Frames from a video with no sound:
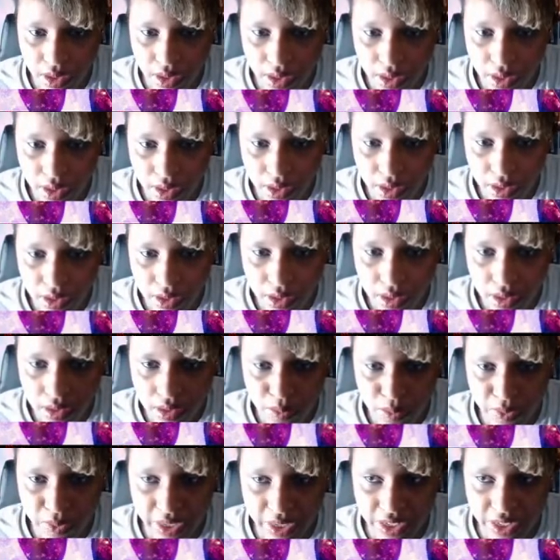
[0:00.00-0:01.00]
This
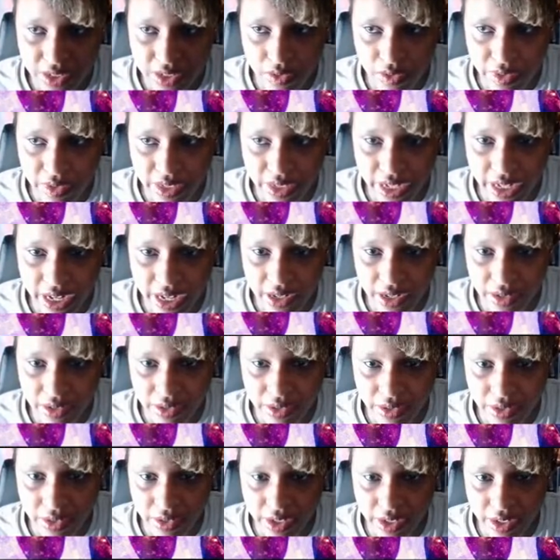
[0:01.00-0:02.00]
place so
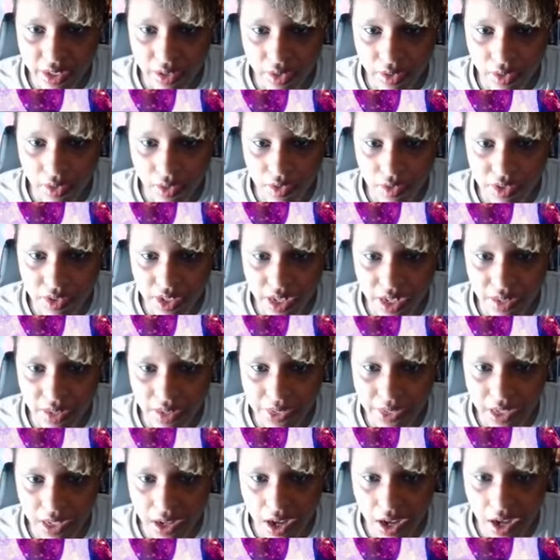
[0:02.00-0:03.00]
dirty and gross. Not
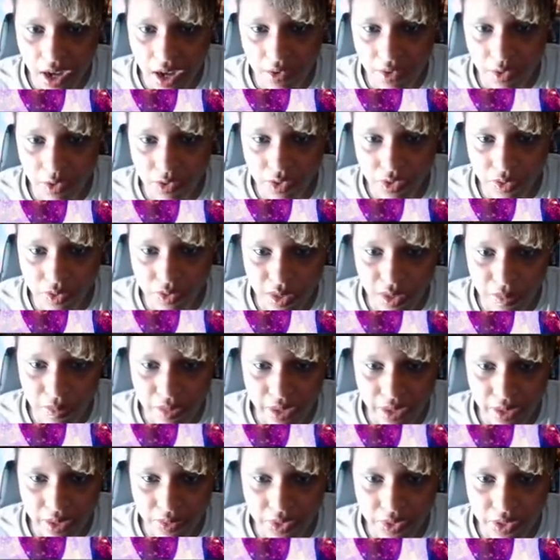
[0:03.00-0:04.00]
even the cockroaches want to
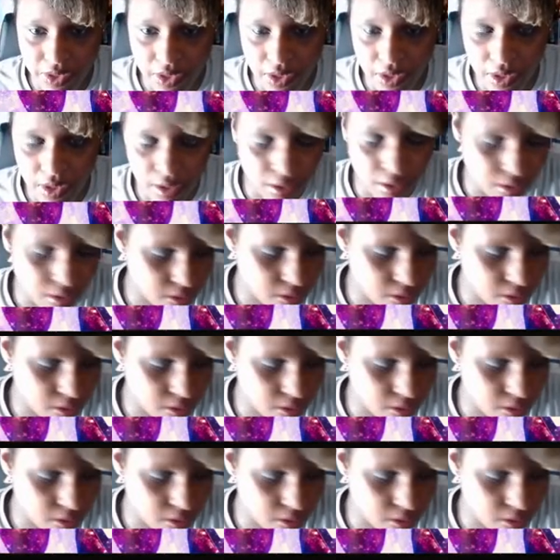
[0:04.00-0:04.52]
play with y'all.